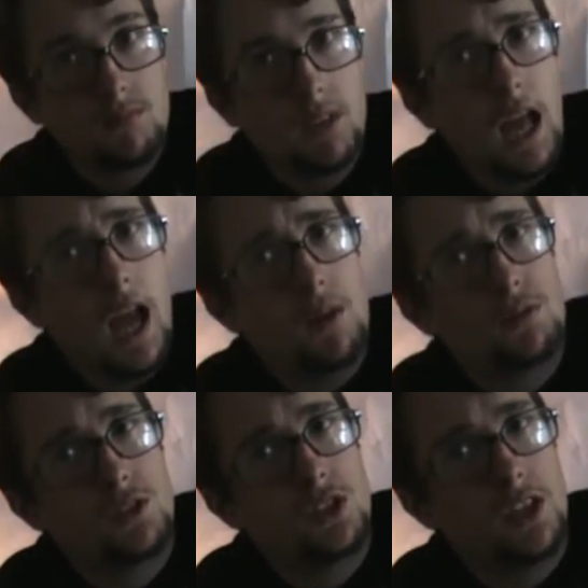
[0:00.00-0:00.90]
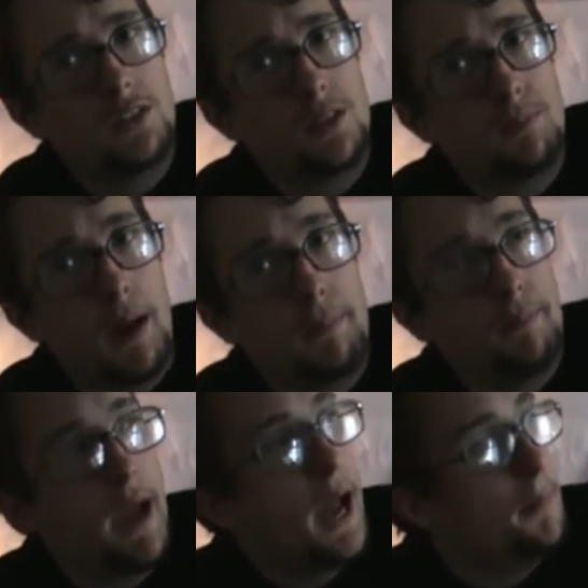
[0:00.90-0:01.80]
Oh, Jesus, my
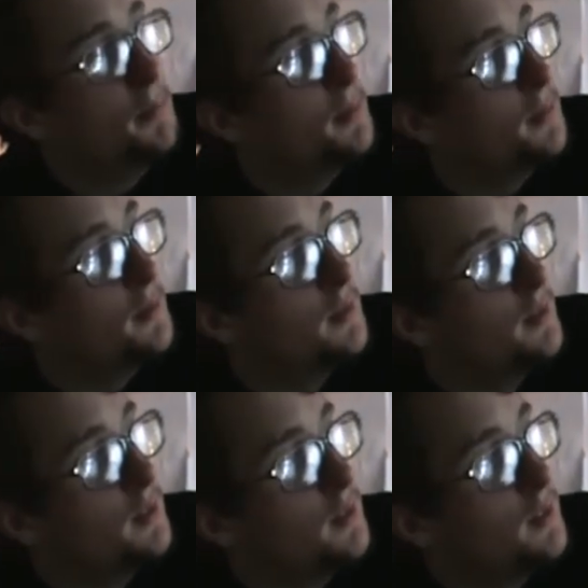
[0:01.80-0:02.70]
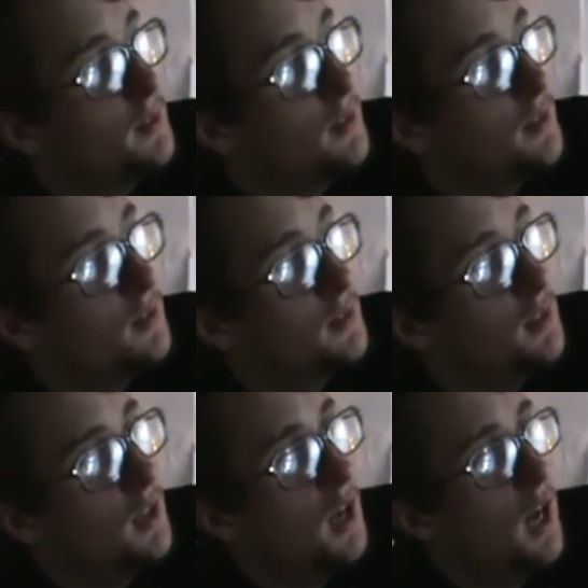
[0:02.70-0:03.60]
map.
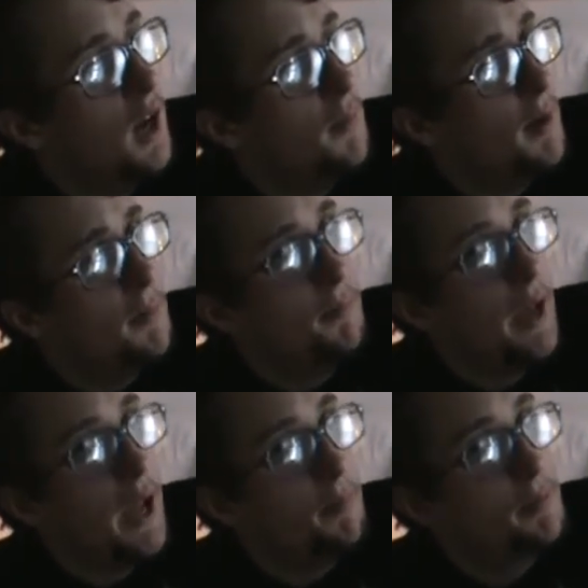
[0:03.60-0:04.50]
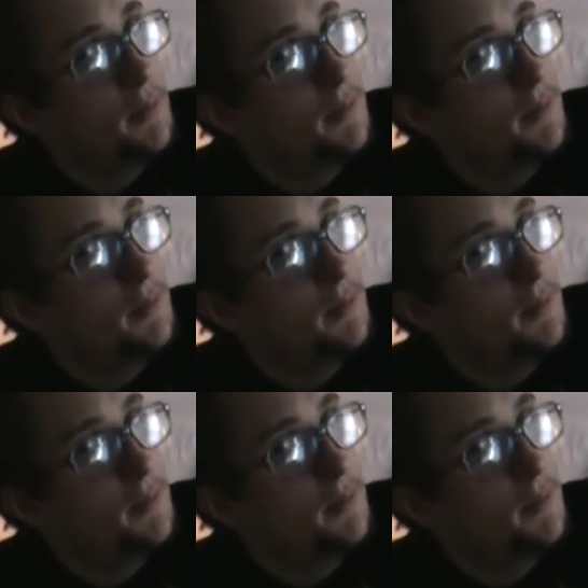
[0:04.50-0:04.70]
Oh, my map.